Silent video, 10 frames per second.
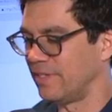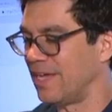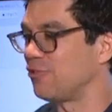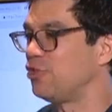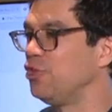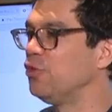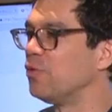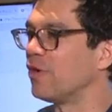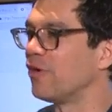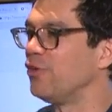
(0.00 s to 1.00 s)
Now
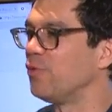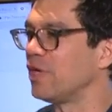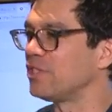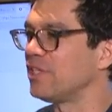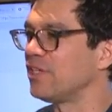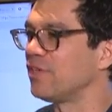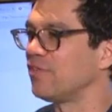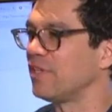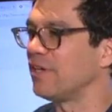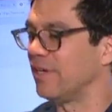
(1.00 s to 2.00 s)
two. Are you watching it
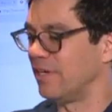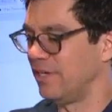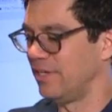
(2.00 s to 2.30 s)
over there?